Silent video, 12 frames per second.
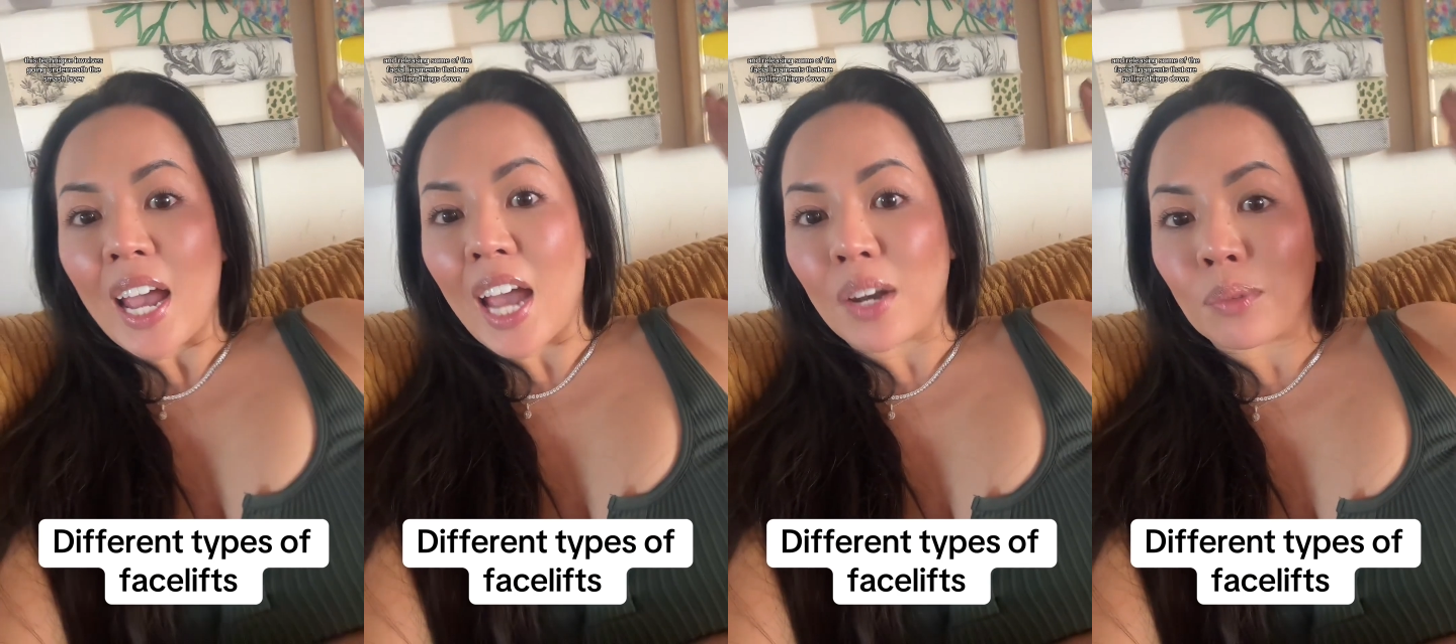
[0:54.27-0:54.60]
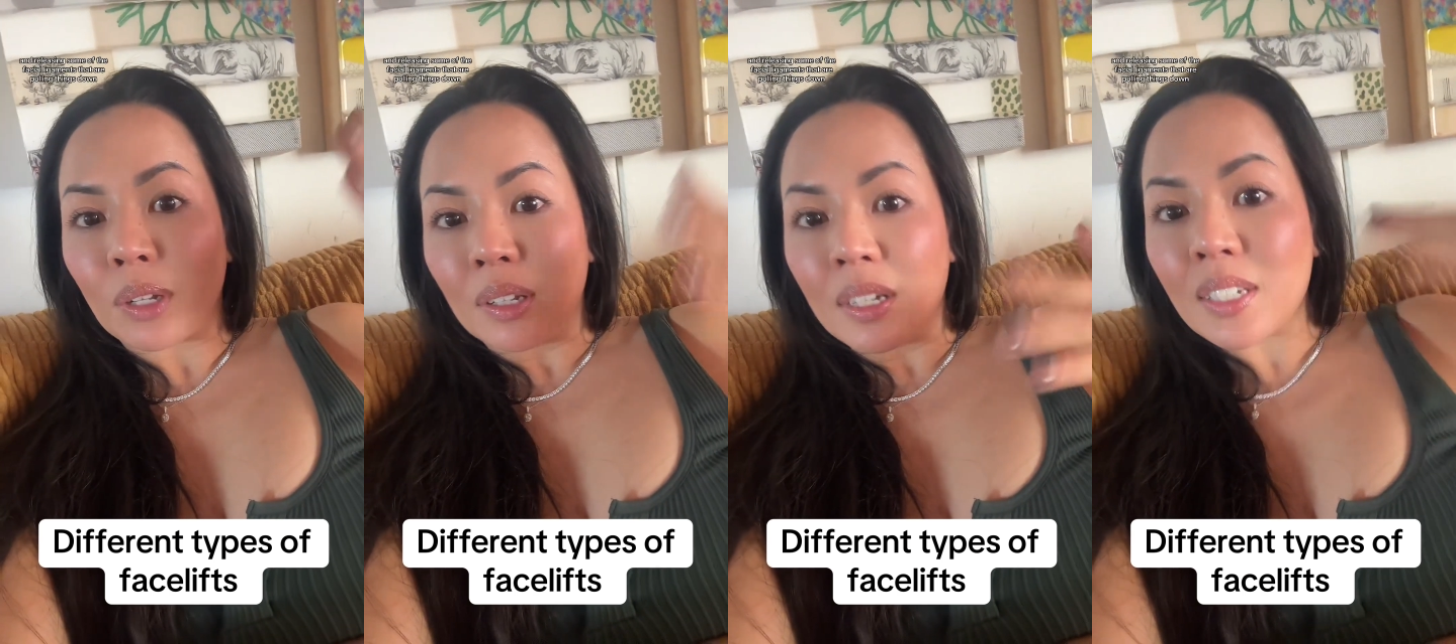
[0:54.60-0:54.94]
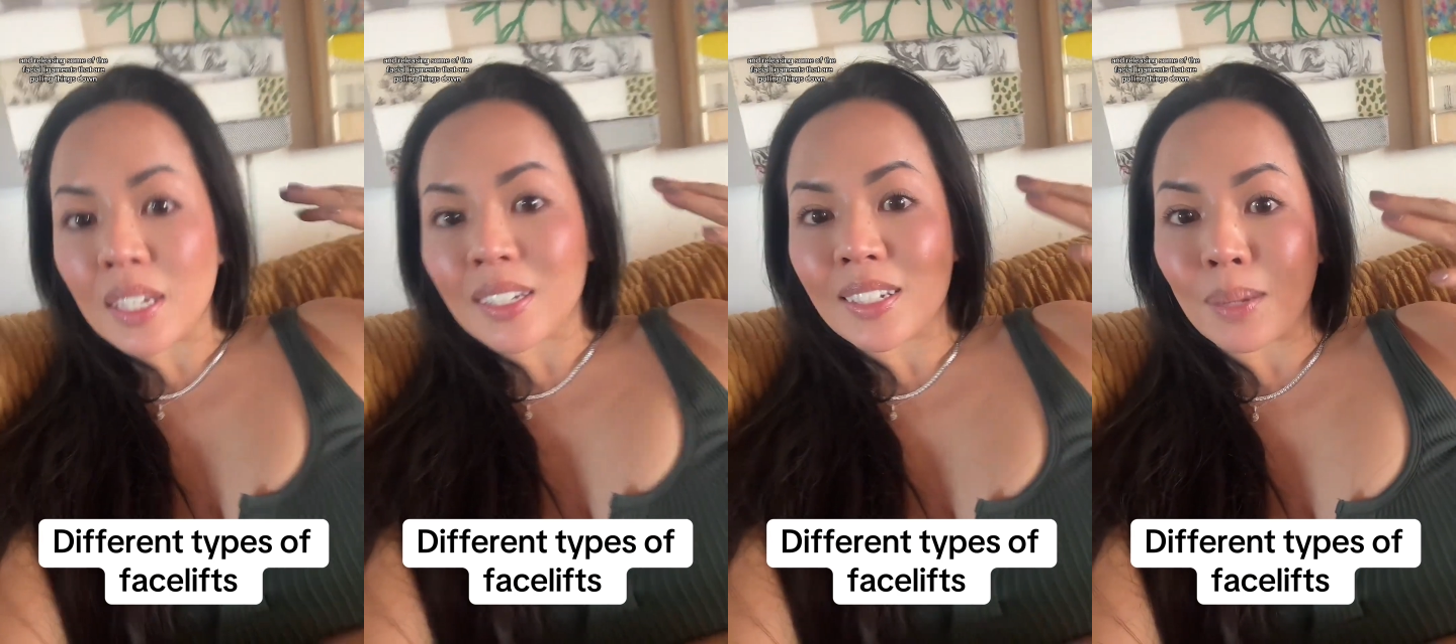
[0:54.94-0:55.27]
and
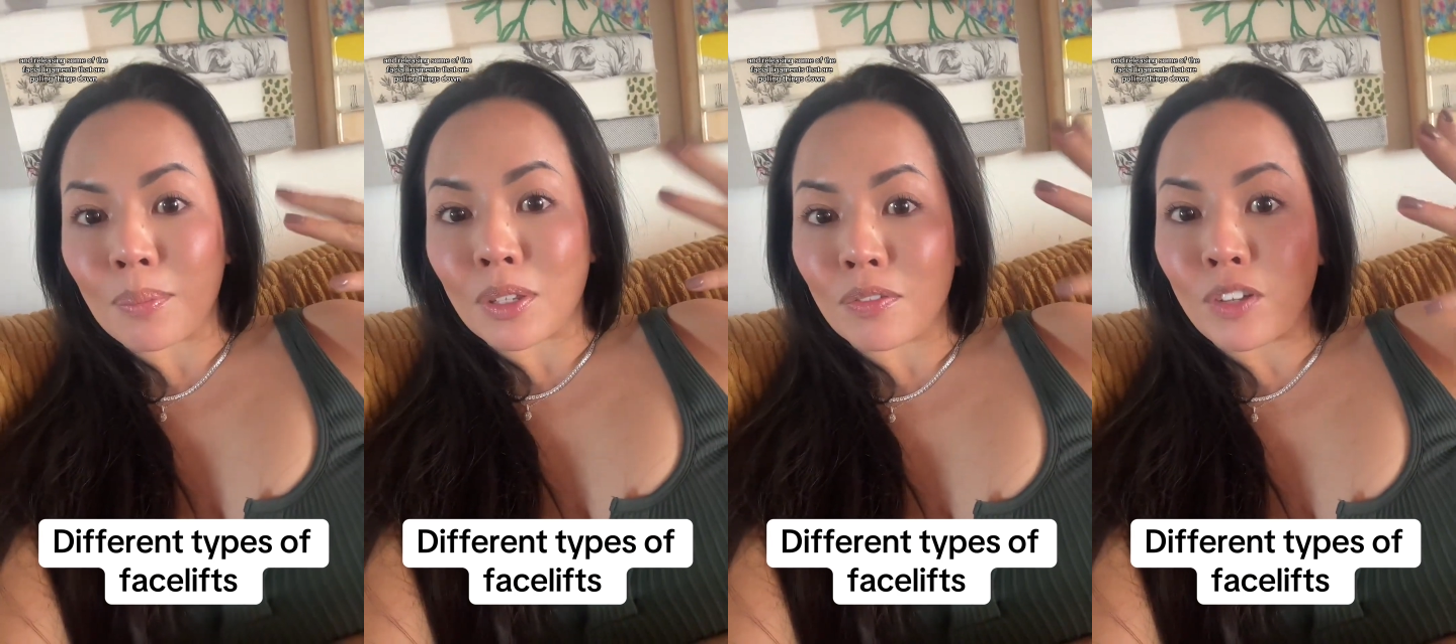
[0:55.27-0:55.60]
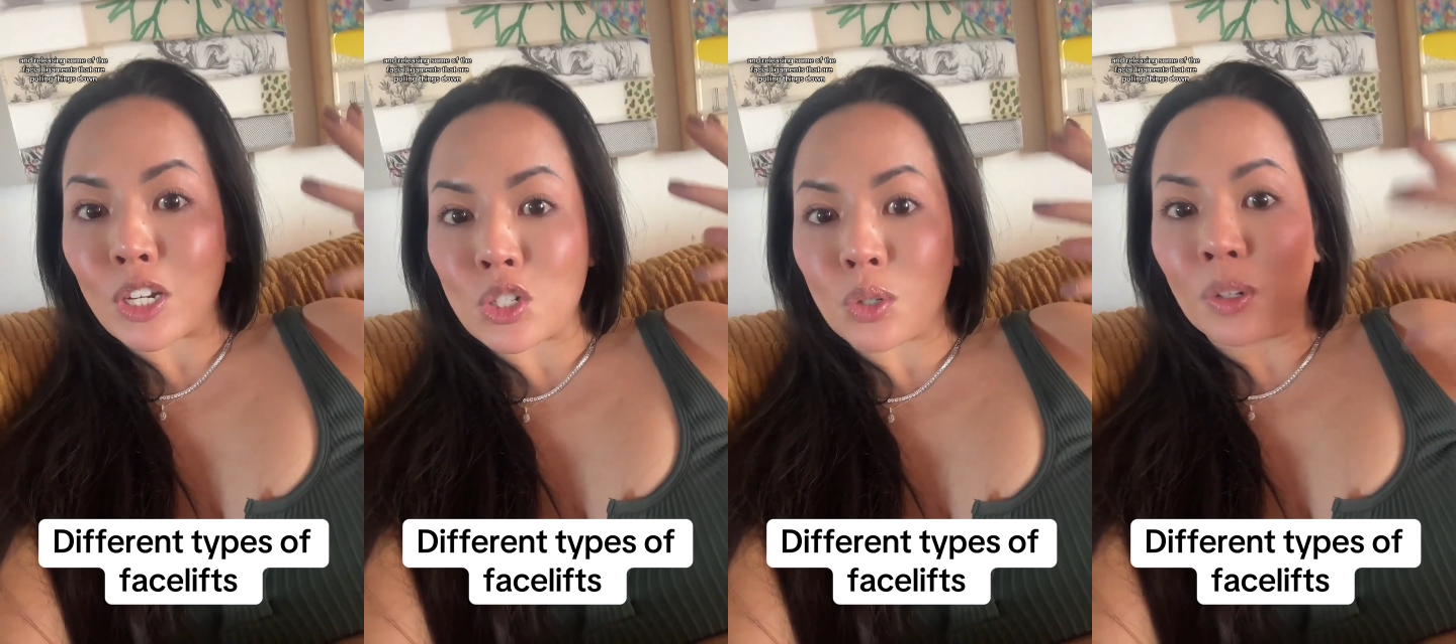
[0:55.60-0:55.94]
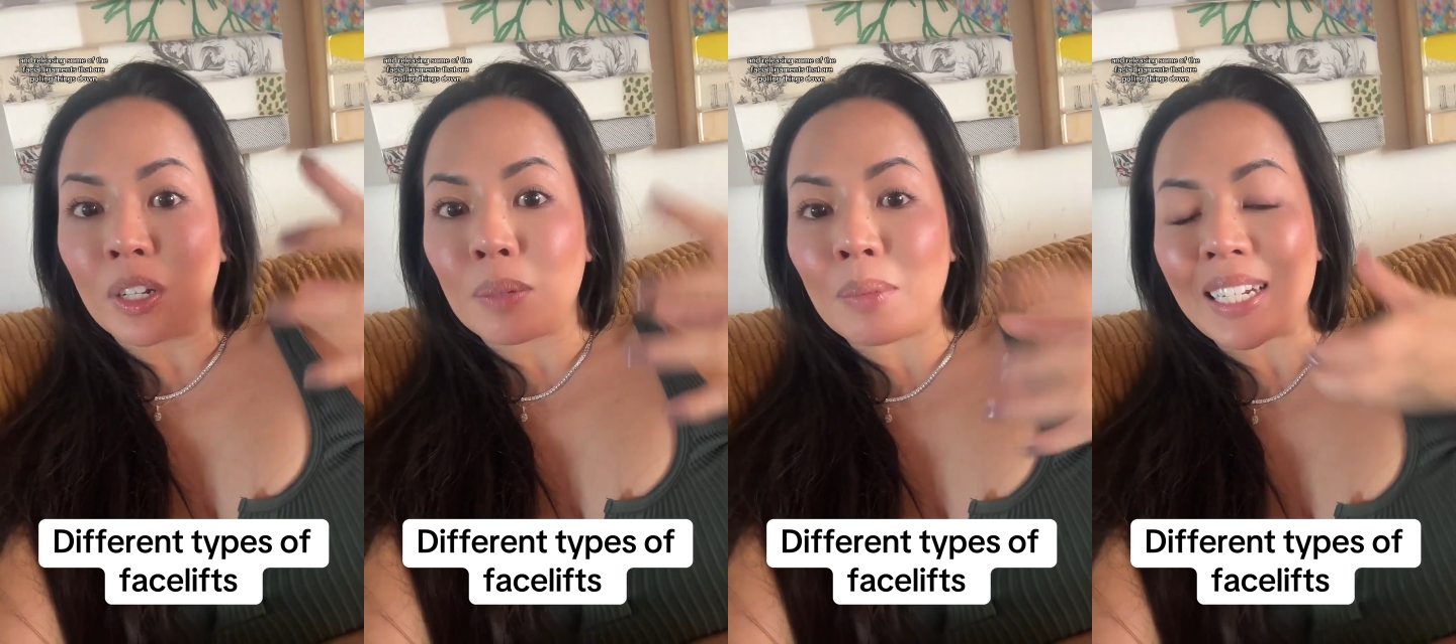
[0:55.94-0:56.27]
releasing some of the facial
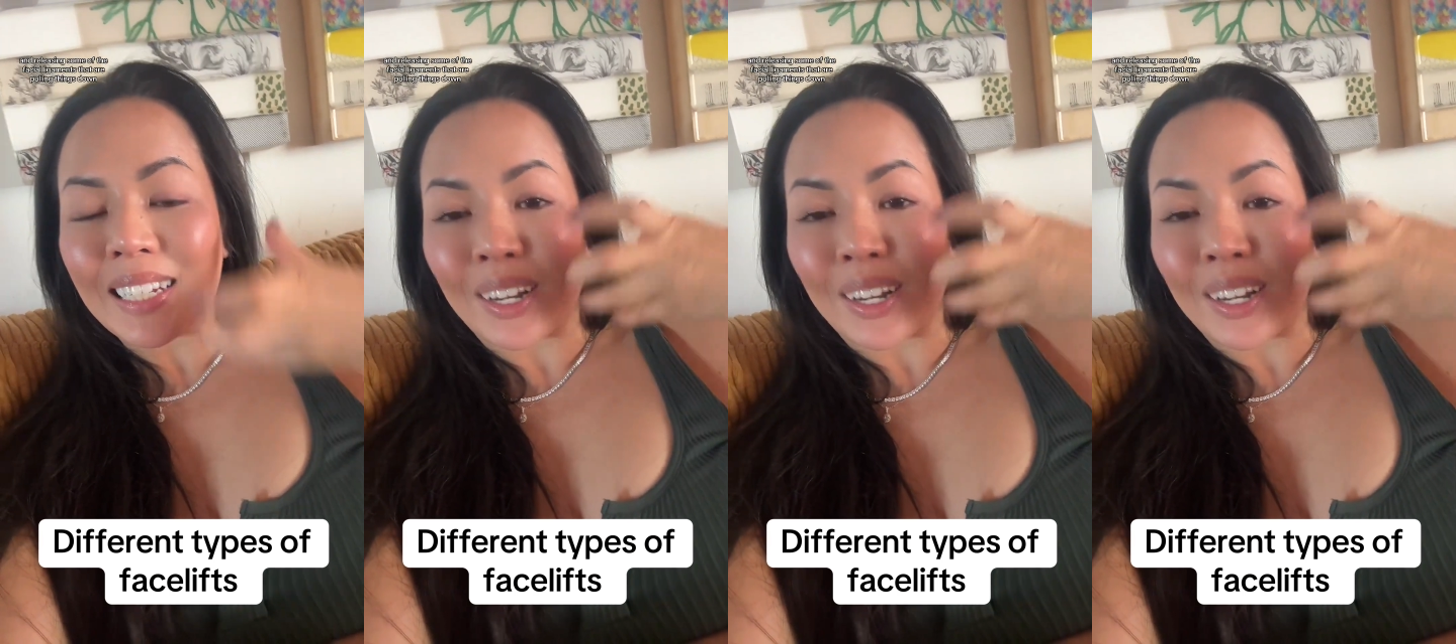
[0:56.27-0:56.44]
ligaments